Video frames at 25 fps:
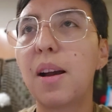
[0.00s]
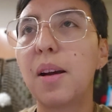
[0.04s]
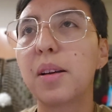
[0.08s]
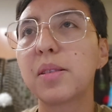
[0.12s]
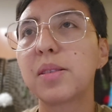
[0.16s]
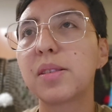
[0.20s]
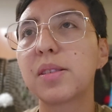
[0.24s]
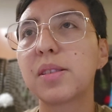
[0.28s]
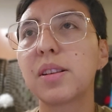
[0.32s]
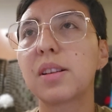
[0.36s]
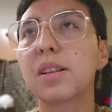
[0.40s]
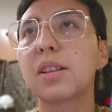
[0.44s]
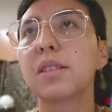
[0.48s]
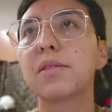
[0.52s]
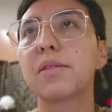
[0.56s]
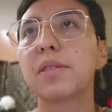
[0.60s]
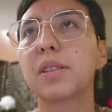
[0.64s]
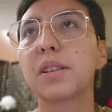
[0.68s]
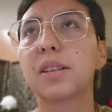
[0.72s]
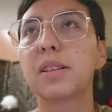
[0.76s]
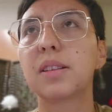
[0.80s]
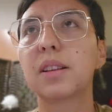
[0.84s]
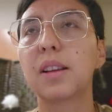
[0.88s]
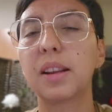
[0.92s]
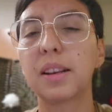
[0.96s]
serve
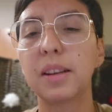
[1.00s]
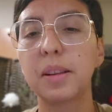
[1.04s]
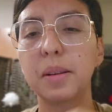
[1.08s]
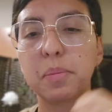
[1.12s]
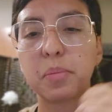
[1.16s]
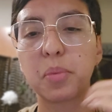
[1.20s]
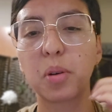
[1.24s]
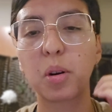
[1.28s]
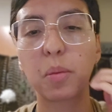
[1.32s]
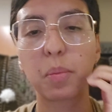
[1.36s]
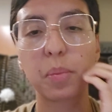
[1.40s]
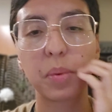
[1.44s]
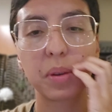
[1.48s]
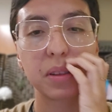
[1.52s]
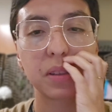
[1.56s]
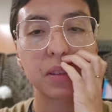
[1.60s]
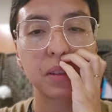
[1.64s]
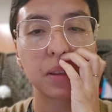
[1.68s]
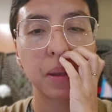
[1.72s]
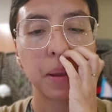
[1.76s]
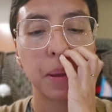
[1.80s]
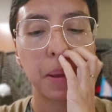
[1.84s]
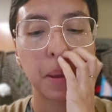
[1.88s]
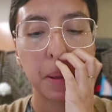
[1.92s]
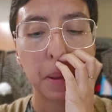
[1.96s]
any purpose
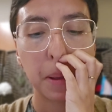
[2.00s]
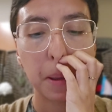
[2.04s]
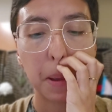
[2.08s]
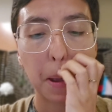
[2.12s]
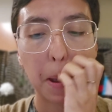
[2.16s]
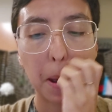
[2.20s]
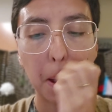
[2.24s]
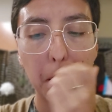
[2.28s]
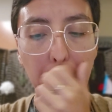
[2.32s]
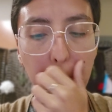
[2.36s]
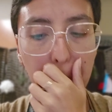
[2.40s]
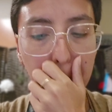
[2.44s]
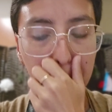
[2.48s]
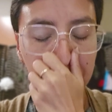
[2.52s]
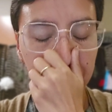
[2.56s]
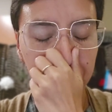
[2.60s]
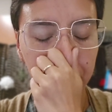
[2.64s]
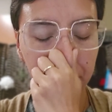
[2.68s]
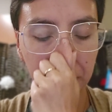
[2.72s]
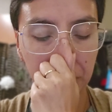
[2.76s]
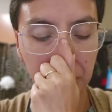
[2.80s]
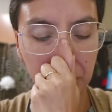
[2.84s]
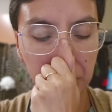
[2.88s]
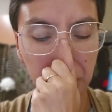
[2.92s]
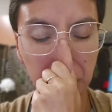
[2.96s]

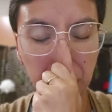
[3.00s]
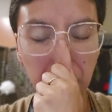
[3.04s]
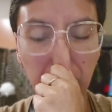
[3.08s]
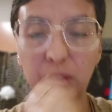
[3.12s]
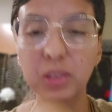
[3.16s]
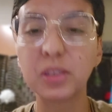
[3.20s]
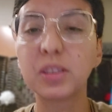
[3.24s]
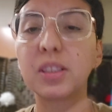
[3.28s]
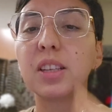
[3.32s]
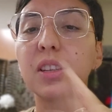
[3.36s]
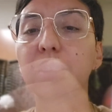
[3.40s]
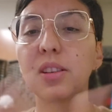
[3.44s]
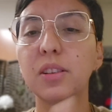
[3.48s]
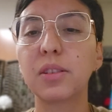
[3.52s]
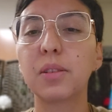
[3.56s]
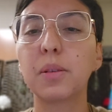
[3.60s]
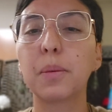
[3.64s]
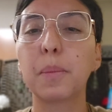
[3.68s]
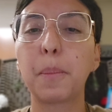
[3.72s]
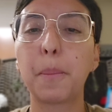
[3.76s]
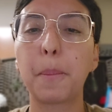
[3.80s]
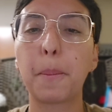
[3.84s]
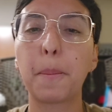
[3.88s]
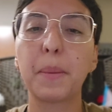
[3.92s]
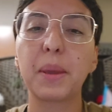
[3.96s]
to continue
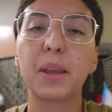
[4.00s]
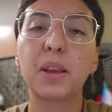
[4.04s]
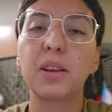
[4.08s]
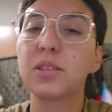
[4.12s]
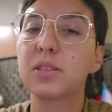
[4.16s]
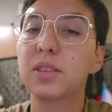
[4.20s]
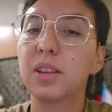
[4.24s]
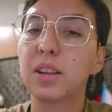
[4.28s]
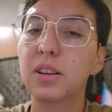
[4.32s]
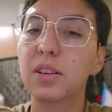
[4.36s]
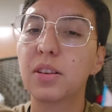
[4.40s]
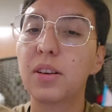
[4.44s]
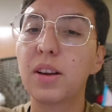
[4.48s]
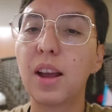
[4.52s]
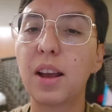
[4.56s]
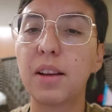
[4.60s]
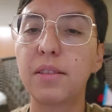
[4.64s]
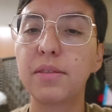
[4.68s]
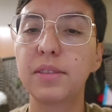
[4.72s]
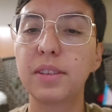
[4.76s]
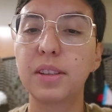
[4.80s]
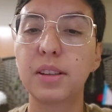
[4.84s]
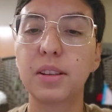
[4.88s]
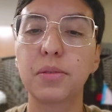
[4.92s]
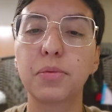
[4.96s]
because they don't
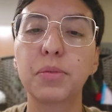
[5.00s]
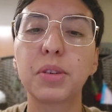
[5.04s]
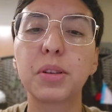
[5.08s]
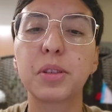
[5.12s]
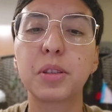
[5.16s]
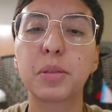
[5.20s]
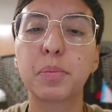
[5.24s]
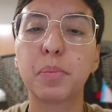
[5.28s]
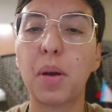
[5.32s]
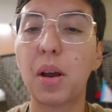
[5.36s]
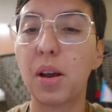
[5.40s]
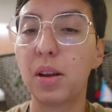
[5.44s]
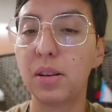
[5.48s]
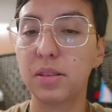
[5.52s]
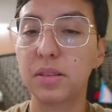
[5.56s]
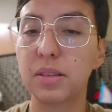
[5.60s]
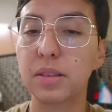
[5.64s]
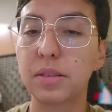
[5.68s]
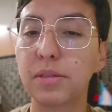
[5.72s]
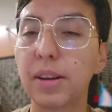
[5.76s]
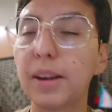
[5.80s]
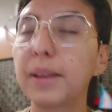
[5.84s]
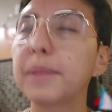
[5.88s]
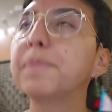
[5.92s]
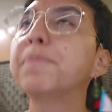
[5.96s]
have the response,
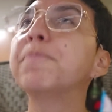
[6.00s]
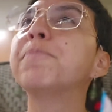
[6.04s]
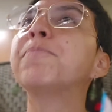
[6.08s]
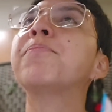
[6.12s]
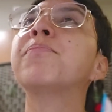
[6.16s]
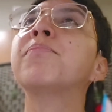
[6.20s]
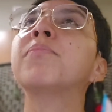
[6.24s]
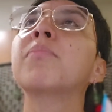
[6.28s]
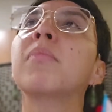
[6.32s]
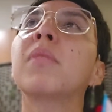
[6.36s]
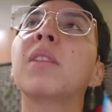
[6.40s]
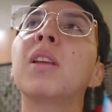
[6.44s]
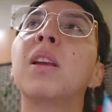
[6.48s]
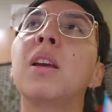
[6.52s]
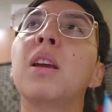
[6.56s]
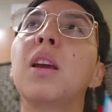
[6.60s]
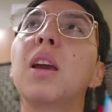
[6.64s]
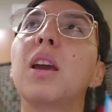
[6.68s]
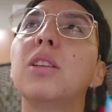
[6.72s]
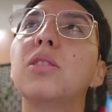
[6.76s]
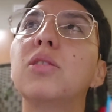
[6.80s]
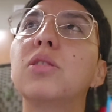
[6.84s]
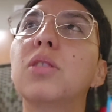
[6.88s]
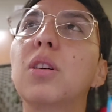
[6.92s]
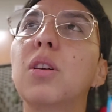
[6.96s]
right?
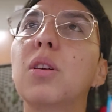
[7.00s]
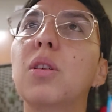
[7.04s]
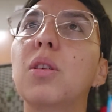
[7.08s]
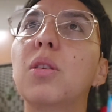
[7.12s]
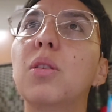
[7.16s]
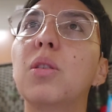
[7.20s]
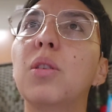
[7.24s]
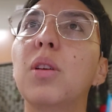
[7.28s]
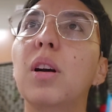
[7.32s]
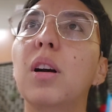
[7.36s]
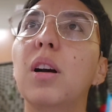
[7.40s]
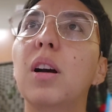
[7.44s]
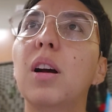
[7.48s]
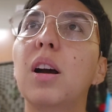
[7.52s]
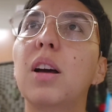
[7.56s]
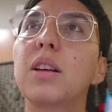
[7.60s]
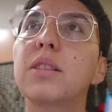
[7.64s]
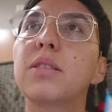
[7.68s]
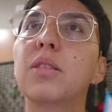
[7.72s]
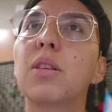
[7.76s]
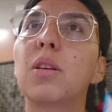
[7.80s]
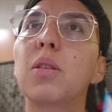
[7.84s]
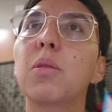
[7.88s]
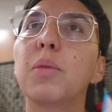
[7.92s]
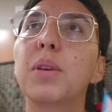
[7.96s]
And so,
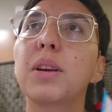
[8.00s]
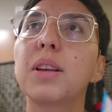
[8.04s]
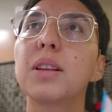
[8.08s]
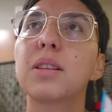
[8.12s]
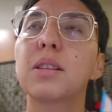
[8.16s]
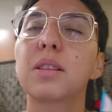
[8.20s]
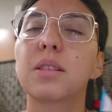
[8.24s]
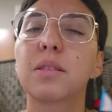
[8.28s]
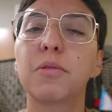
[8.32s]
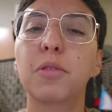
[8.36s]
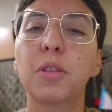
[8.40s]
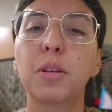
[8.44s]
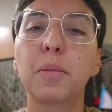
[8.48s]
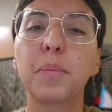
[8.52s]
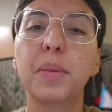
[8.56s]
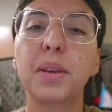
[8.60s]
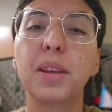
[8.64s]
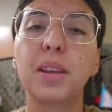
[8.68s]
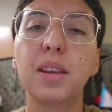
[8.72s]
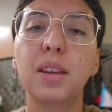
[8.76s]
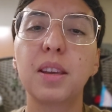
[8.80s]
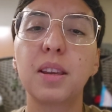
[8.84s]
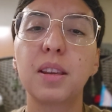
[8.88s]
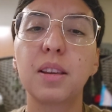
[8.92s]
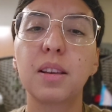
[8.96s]
as always, for
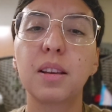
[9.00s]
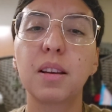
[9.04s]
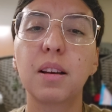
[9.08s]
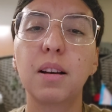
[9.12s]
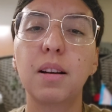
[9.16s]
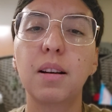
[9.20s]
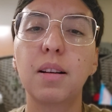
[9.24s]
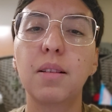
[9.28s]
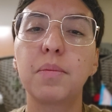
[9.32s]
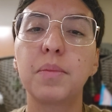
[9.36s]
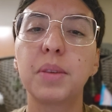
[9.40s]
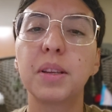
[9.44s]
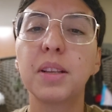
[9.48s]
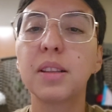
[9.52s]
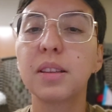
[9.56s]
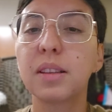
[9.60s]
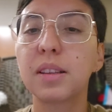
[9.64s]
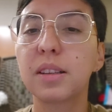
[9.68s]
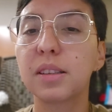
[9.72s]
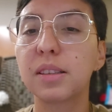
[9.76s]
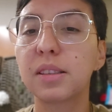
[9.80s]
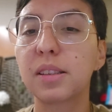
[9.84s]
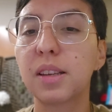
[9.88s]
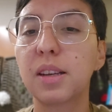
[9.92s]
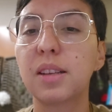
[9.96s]
me,
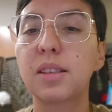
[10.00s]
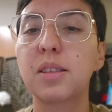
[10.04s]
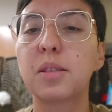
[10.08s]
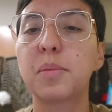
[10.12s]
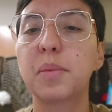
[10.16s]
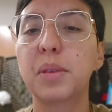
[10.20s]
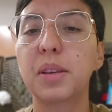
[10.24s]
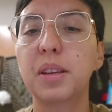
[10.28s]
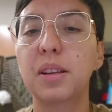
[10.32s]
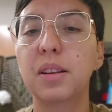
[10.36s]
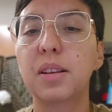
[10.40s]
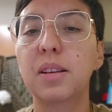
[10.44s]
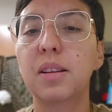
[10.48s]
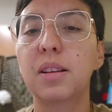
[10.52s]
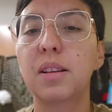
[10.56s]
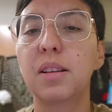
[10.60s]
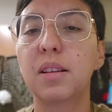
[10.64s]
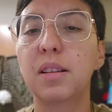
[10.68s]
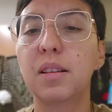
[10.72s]
illness has been